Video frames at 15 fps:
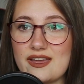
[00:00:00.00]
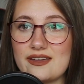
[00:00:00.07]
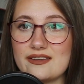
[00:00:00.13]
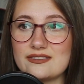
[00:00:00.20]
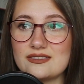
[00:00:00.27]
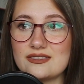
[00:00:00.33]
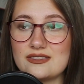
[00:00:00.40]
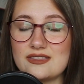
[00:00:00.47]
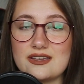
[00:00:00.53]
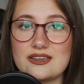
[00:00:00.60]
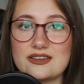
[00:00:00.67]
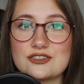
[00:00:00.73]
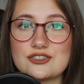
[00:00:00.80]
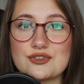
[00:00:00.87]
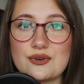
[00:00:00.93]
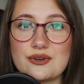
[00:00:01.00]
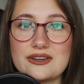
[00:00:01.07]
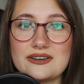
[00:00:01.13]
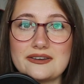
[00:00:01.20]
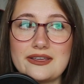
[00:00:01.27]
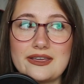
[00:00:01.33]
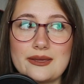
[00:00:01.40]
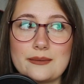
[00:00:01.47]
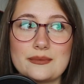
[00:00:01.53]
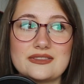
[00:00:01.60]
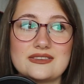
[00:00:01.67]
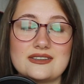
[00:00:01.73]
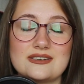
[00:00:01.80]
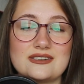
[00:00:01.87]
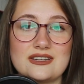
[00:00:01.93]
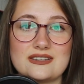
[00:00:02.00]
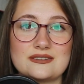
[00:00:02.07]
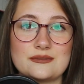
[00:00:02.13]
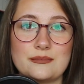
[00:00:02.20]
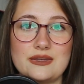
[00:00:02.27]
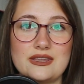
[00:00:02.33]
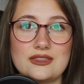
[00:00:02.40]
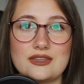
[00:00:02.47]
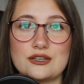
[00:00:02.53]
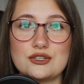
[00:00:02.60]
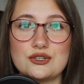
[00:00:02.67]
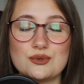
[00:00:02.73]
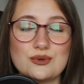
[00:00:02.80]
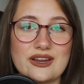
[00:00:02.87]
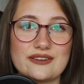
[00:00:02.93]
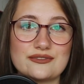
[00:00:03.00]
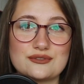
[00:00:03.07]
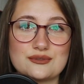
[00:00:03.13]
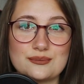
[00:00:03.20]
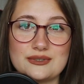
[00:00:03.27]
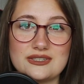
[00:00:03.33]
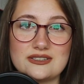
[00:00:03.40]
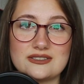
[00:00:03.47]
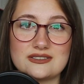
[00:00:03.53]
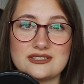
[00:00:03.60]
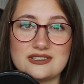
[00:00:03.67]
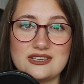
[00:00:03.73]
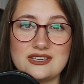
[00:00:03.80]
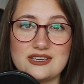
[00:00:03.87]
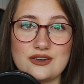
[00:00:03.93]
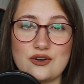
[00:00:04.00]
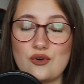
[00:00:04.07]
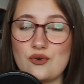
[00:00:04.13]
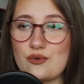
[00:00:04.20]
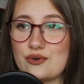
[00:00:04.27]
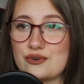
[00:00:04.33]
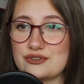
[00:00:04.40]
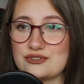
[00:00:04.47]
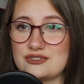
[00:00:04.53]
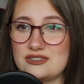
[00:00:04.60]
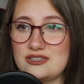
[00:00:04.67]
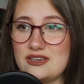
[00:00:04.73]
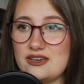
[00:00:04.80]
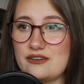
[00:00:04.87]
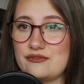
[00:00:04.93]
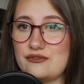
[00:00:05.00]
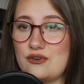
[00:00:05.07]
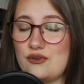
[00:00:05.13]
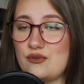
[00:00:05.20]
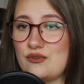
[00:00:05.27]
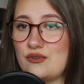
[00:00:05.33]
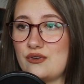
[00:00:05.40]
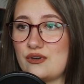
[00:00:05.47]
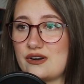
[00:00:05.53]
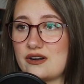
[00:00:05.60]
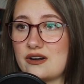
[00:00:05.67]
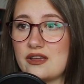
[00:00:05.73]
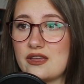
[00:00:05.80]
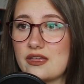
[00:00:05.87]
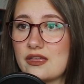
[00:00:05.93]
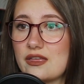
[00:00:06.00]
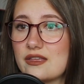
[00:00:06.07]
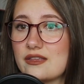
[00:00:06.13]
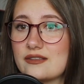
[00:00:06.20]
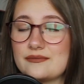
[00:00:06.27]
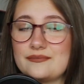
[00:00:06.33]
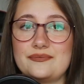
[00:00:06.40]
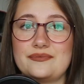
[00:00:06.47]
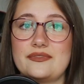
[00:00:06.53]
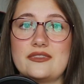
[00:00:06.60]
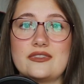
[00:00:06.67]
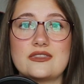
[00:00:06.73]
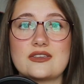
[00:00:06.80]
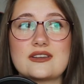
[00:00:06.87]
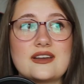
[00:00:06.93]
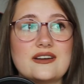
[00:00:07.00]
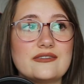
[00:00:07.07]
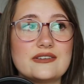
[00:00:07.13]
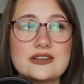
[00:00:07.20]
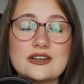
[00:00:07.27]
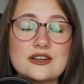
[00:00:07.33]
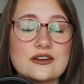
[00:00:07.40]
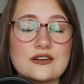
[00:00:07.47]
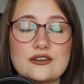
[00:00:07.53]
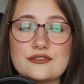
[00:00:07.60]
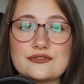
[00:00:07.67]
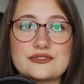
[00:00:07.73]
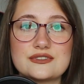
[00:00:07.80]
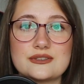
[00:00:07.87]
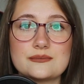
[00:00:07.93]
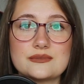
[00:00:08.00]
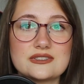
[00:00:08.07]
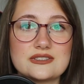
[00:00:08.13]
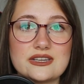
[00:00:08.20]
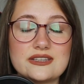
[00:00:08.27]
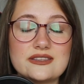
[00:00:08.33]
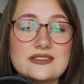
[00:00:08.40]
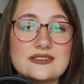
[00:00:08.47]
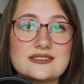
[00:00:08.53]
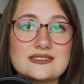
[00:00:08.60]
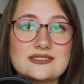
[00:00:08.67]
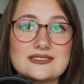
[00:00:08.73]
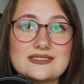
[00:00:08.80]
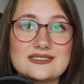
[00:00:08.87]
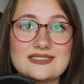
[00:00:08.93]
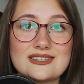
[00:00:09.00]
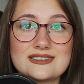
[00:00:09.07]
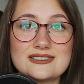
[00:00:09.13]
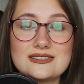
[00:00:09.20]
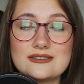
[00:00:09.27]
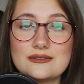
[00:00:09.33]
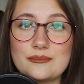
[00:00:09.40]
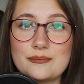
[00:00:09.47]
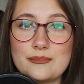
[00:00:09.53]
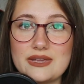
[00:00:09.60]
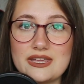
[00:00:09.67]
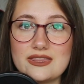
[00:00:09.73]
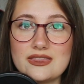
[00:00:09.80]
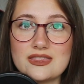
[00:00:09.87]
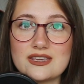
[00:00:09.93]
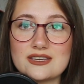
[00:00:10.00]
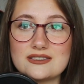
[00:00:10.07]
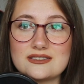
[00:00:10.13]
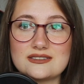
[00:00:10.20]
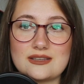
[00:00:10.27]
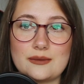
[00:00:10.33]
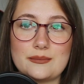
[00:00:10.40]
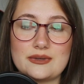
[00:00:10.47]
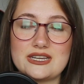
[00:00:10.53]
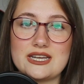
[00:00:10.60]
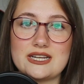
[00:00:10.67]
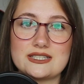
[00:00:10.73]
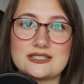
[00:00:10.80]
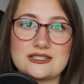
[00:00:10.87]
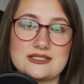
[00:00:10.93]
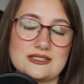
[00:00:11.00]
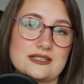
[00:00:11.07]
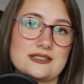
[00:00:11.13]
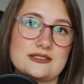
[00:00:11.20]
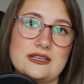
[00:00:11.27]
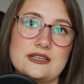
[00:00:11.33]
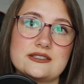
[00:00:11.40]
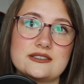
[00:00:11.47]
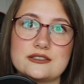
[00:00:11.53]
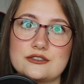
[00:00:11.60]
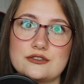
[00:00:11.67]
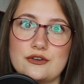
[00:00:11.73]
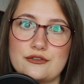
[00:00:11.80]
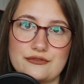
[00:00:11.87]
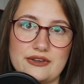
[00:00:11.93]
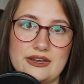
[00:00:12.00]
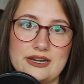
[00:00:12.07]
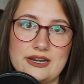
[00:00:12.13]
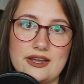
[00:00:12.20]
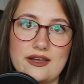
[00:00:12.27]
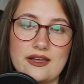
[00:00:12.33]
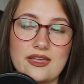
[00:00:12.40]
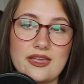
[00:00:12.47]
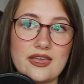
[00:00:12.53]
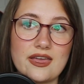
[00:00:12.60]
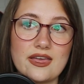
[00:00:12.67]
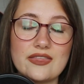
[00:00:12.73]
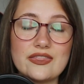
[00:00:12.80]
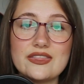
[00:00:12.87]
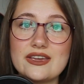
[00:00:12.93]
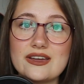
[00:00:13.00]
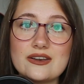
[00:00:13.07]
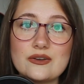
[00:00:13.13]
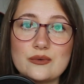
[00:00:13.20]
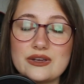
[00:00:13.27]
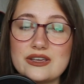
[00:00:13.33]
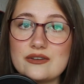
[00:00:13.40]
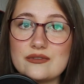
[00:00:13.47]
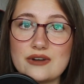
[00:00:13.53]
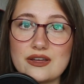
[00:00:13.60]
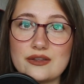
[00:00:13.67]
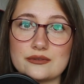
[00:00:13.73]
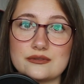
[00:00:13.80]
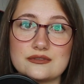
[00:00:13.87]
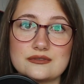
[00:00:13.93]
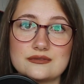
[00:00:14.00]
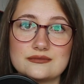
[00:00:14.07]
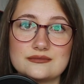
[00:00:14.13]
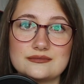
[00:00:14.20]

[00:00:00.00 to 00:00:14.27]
and they enjoy it, but that doesn't mean that you have to be the CEO or CFO or the governor of some state. It doesn't mean that somebody else's success is your failure, and the other way around.